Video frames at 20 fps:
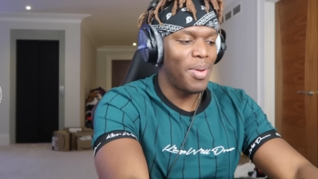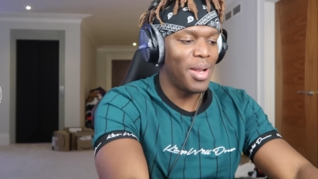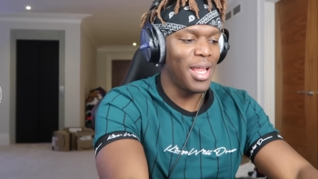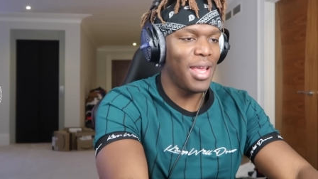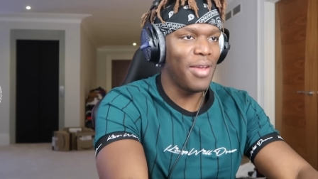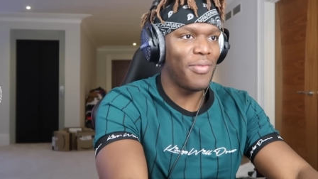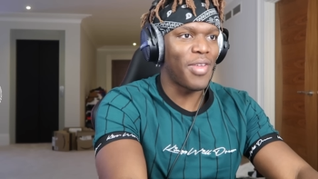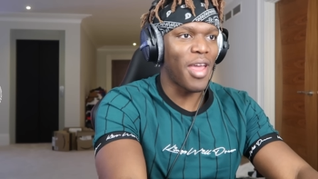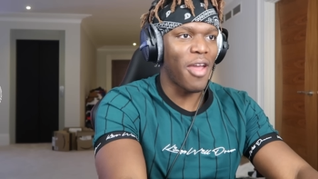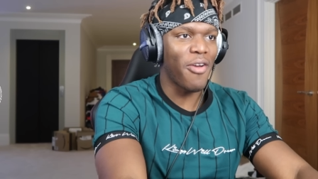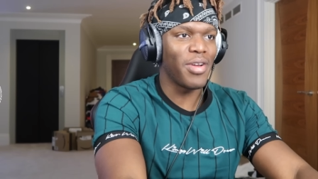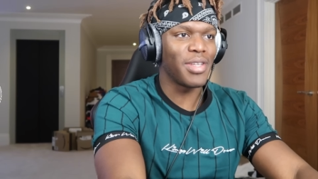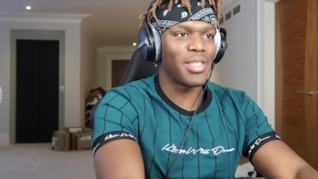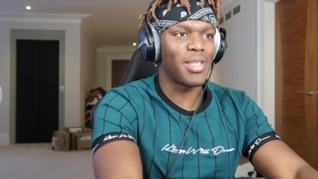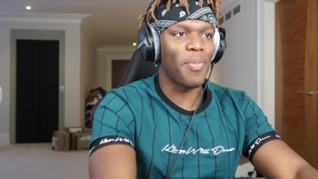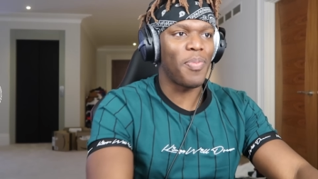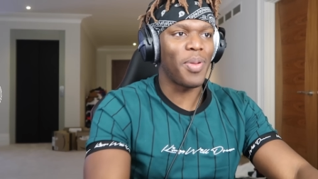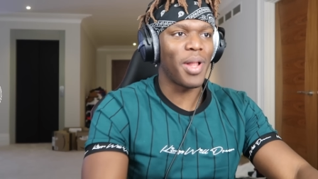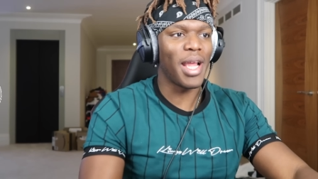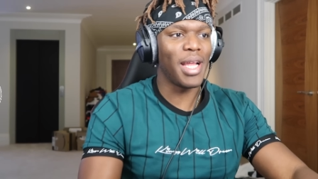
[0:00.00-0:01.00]
believe there
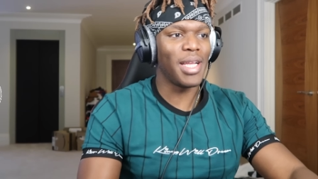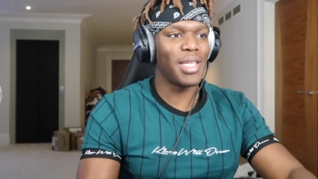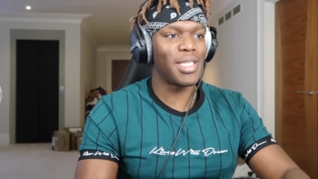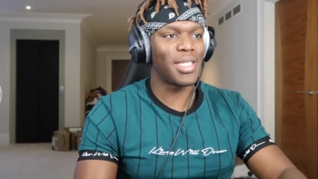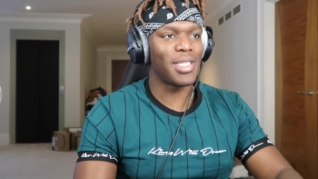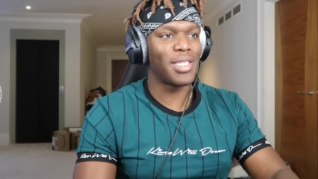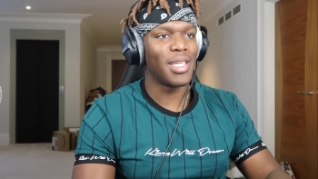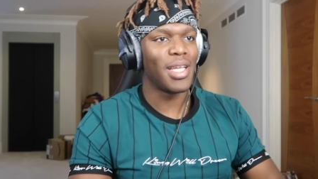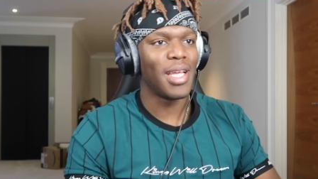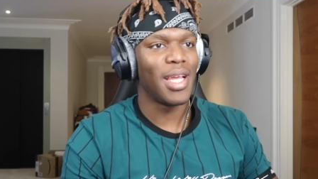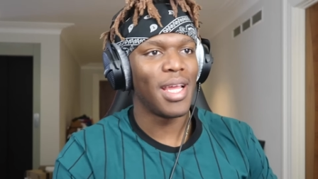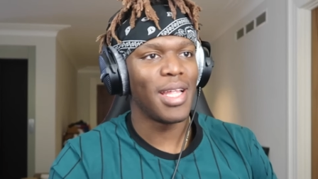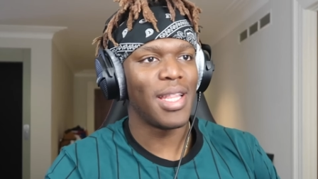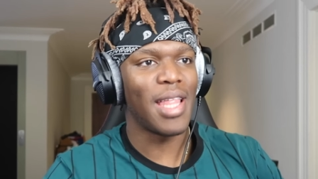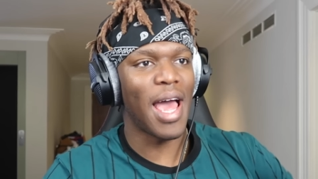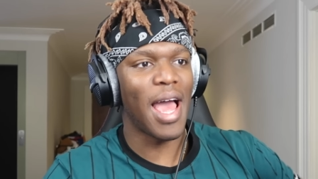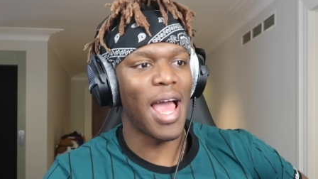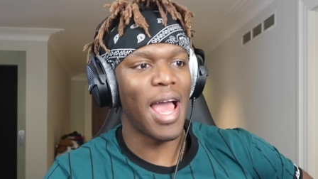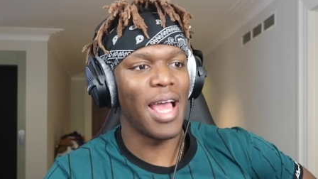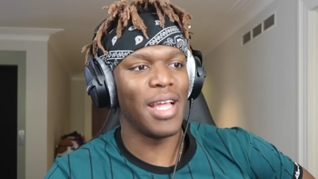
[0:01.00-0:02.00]
is a place
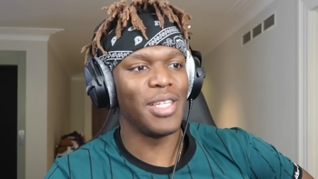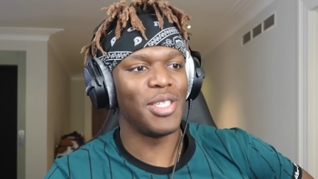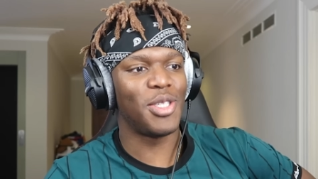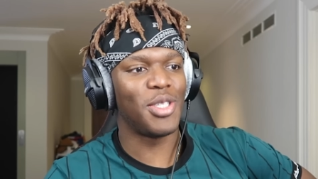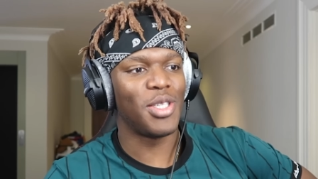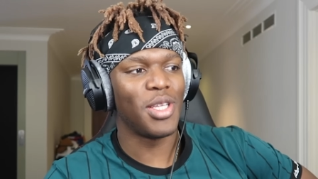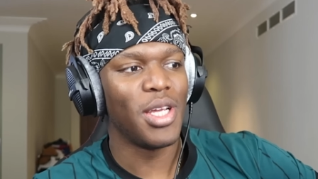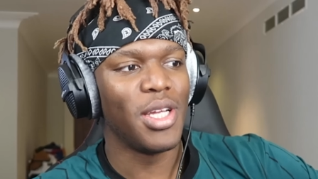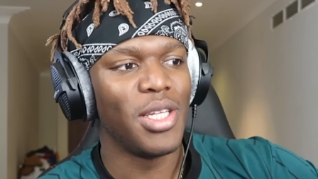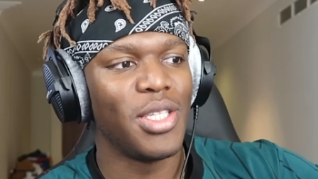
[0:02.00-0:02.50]
that has